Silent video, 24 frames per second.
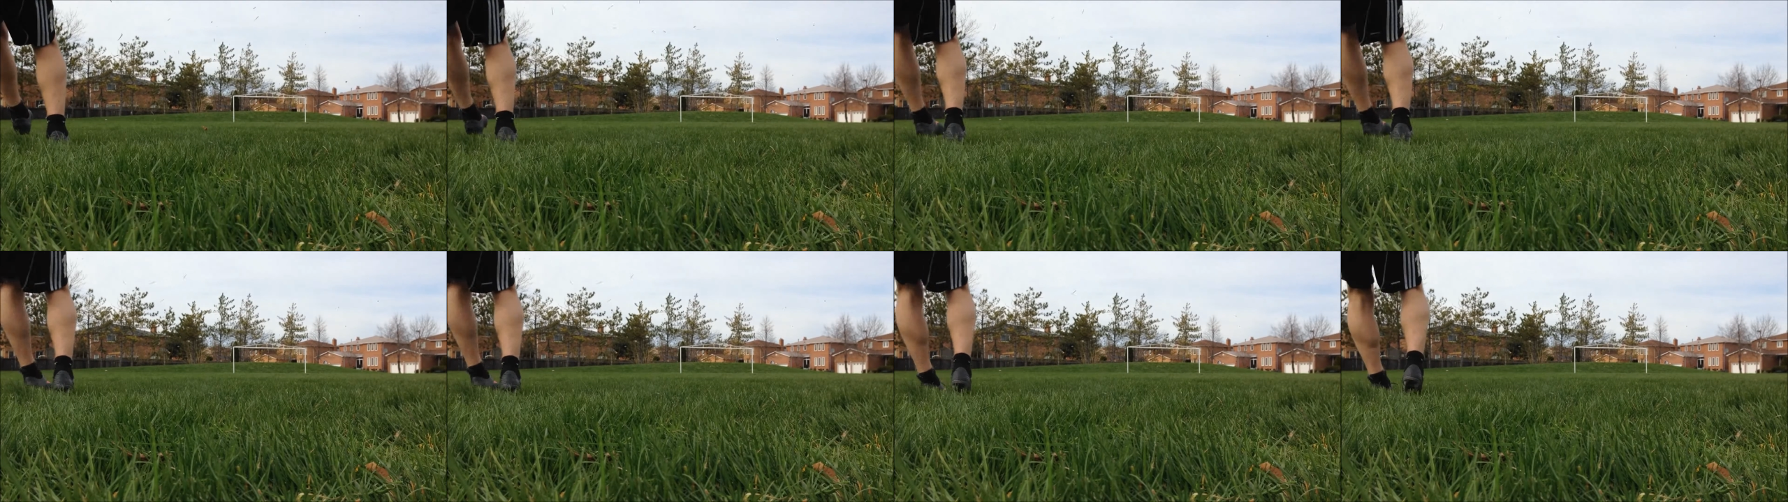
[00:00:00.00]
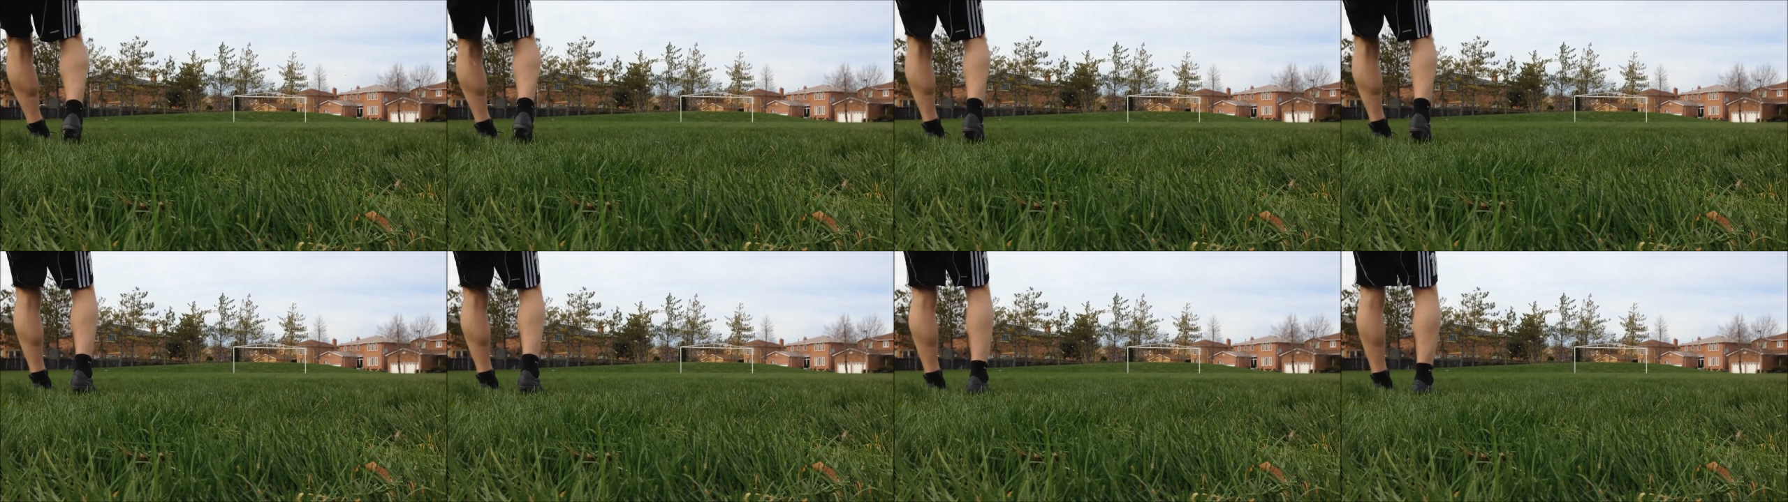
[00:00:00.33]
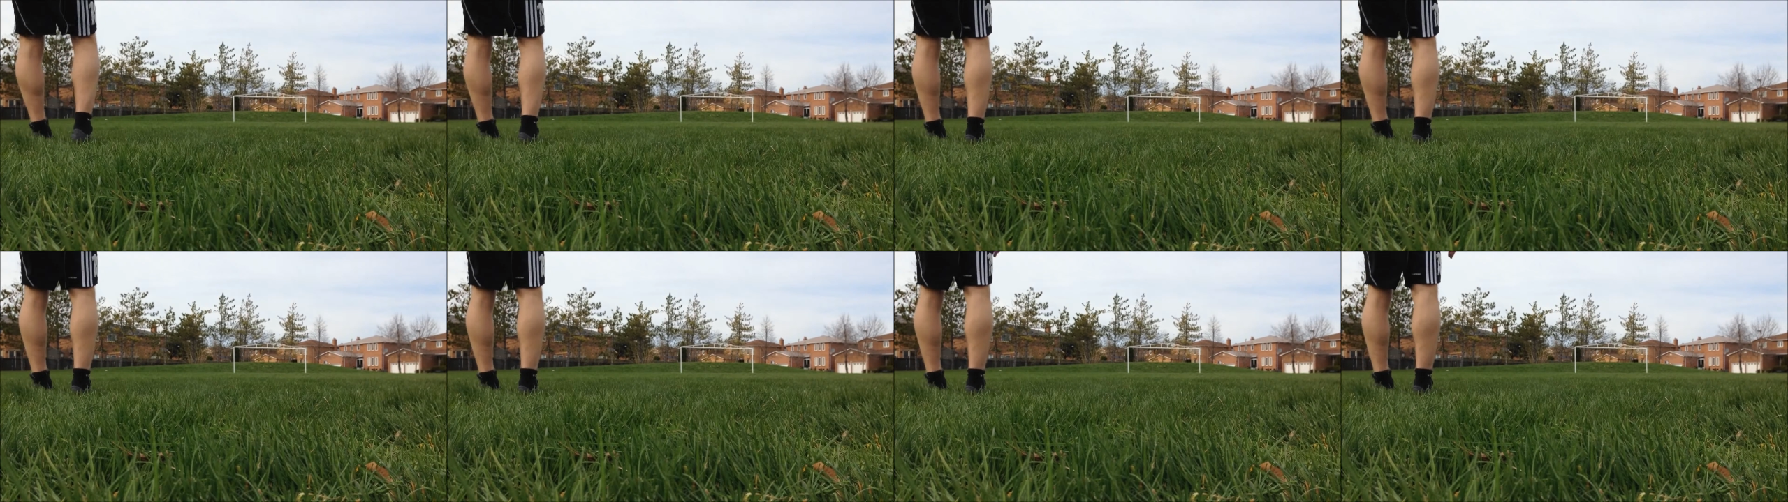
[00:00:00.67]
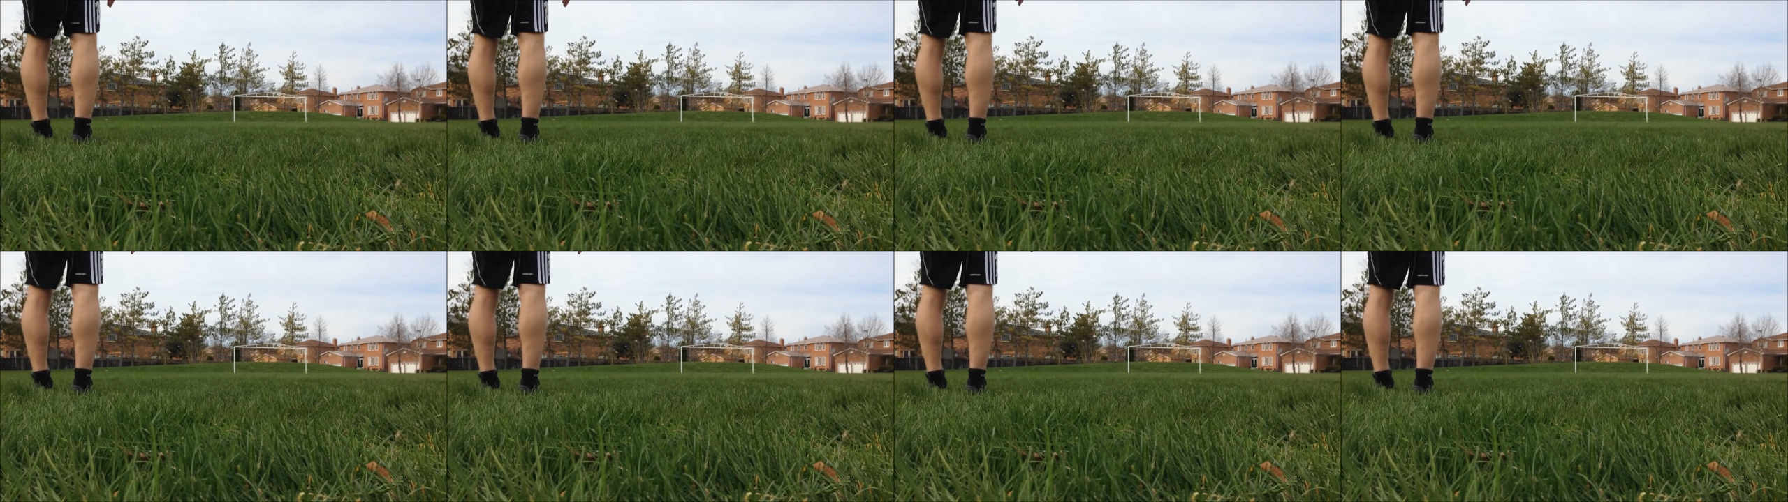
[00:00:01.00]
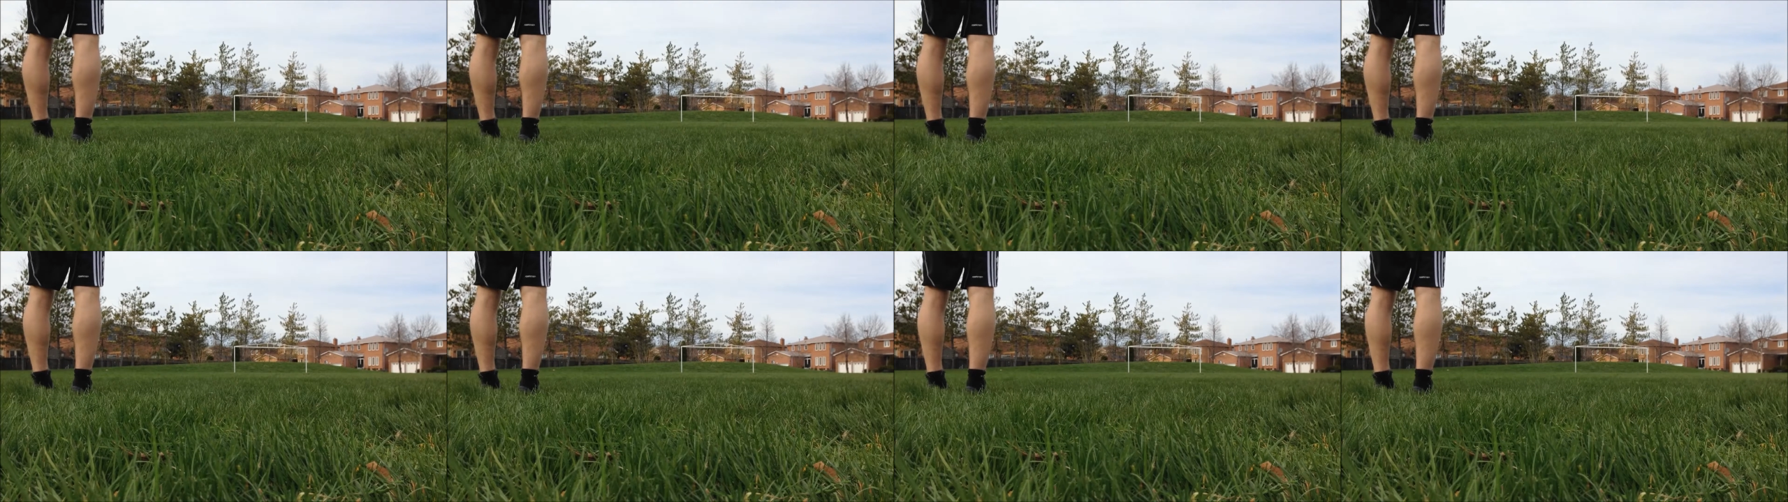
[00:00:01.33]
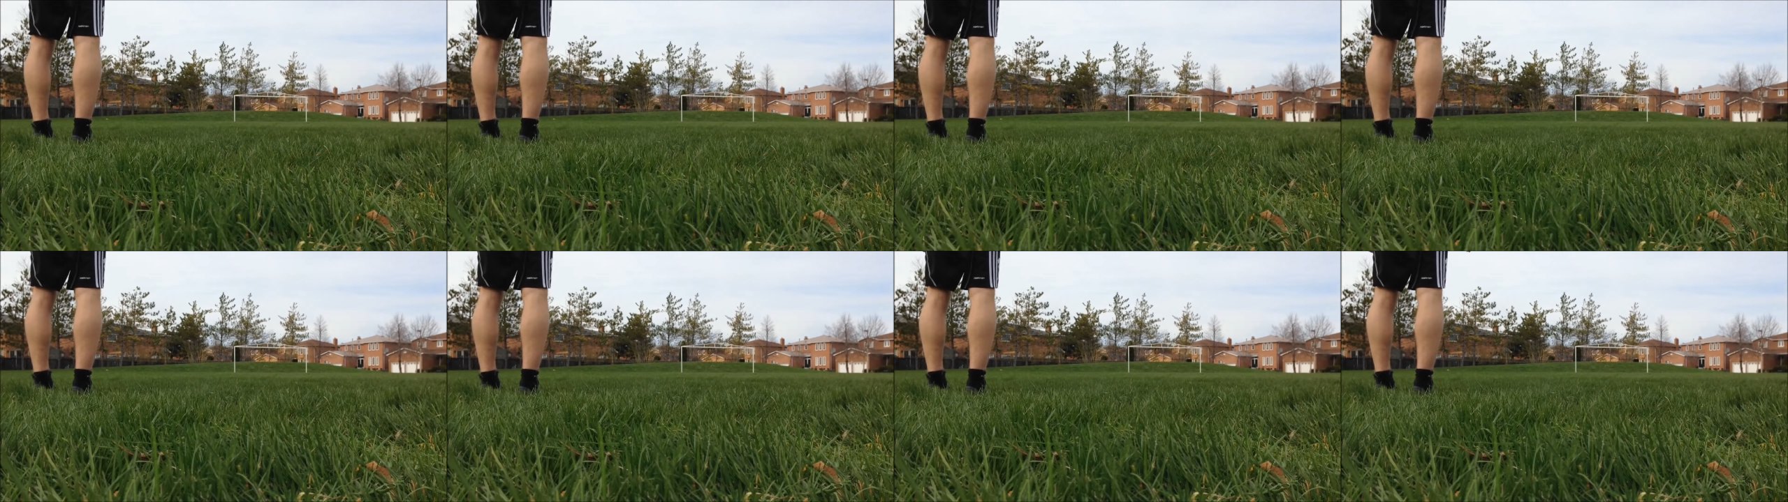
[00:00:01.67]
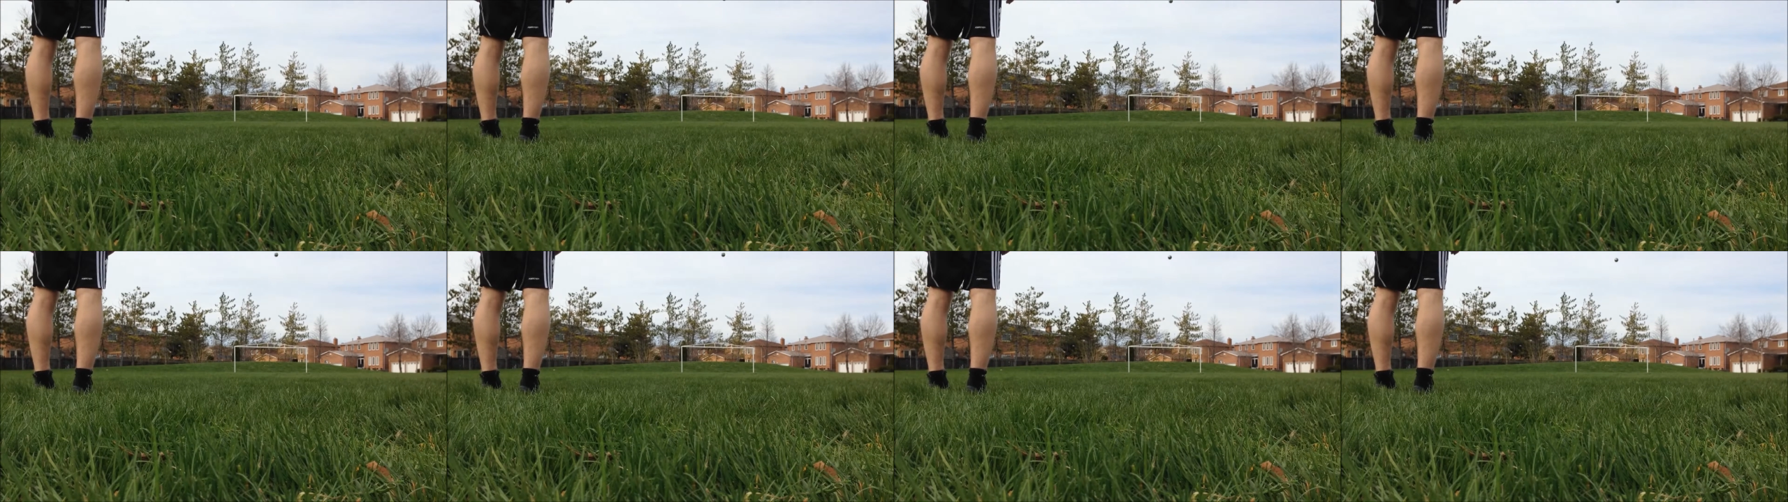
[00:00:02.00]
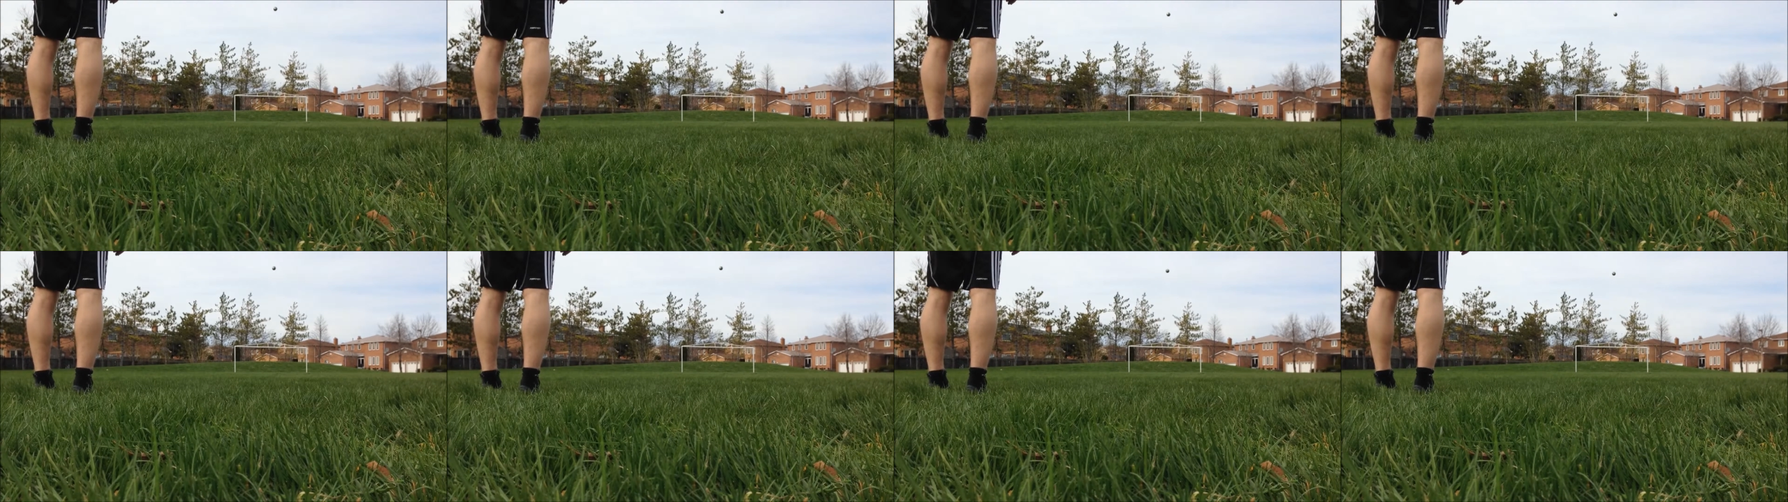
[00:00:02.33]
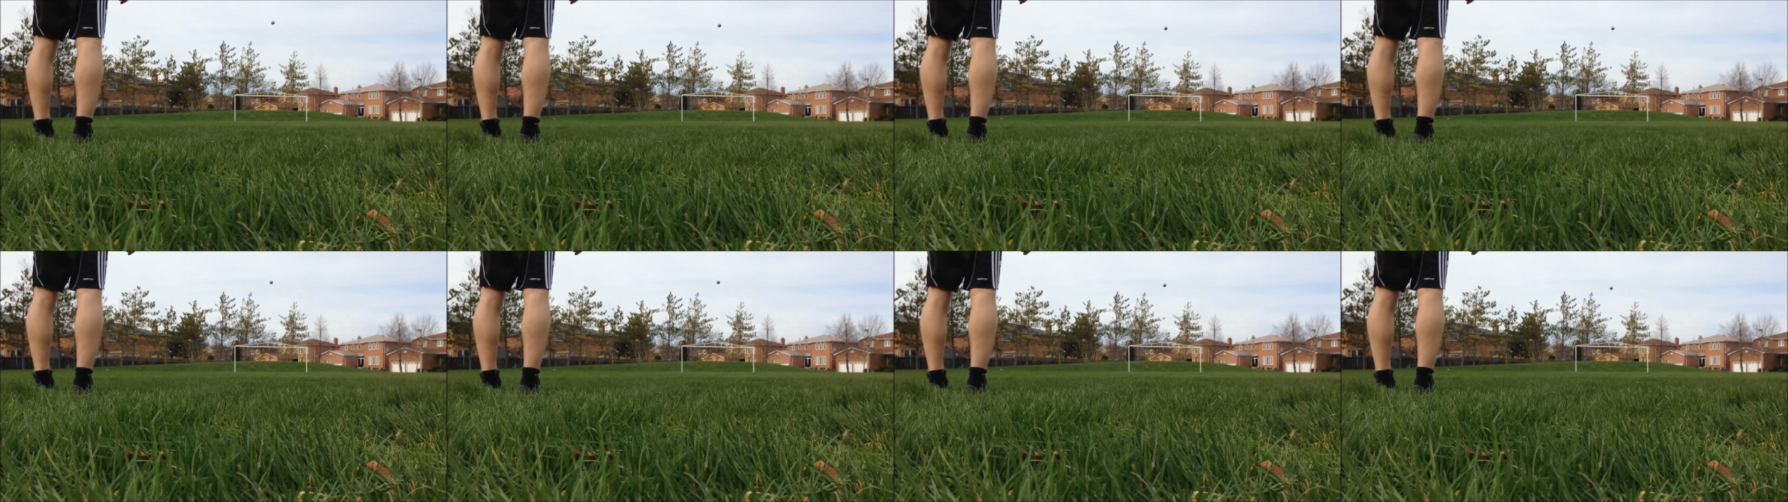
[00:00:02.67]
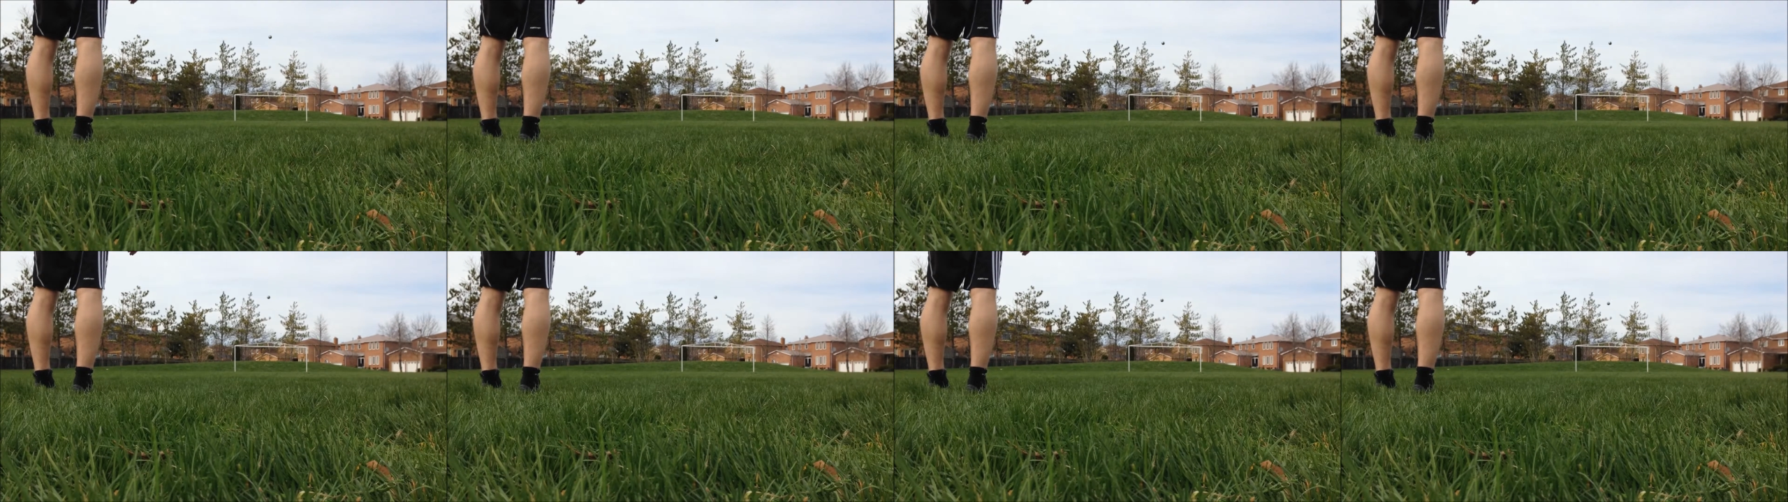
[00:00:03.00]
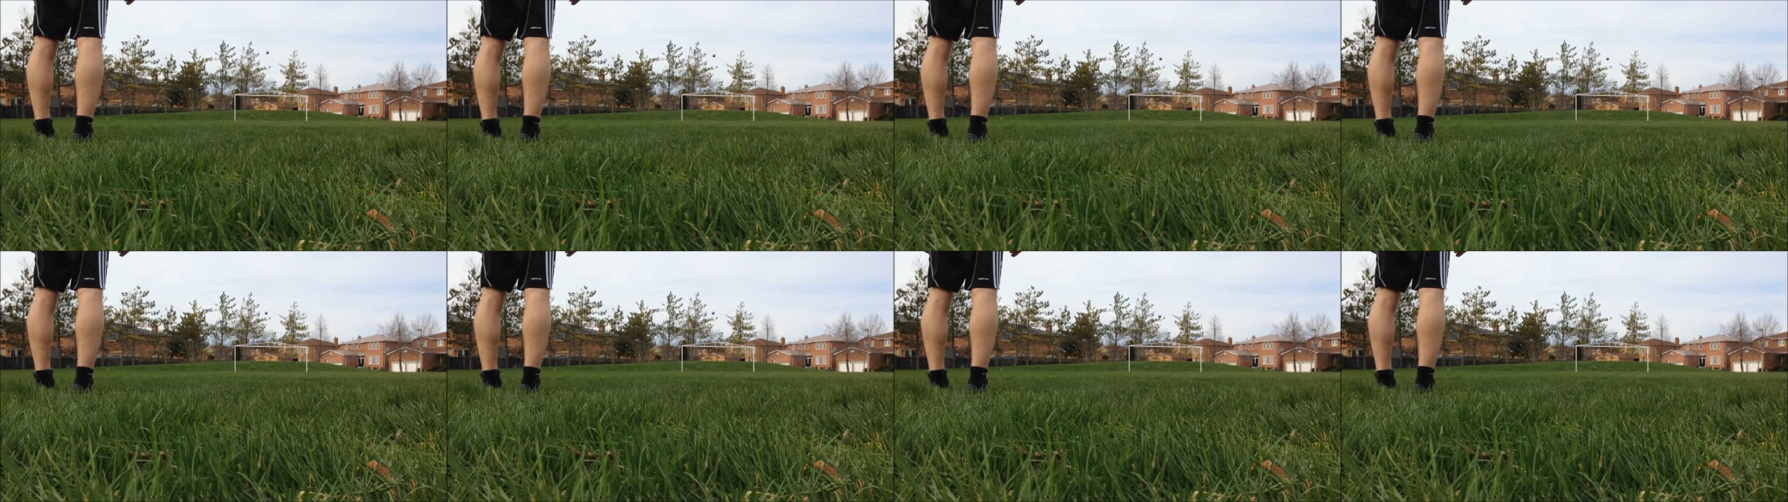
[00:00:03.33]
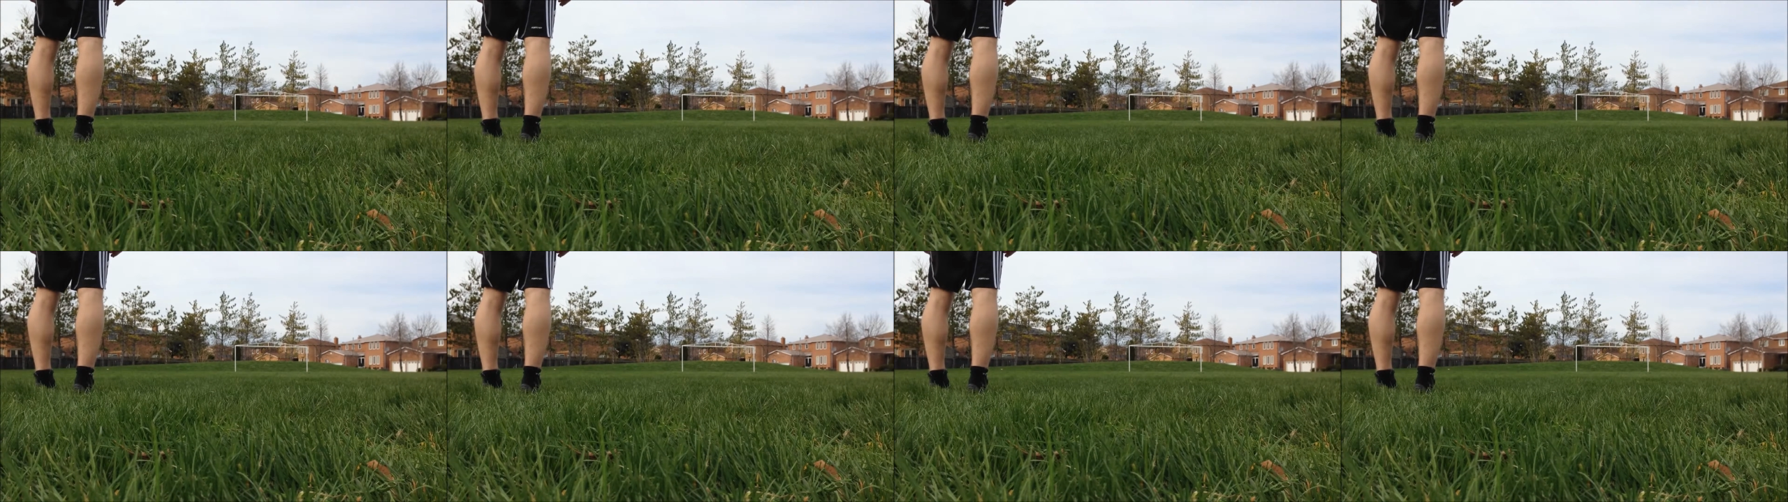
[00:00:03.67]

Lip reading: (no speaker visible)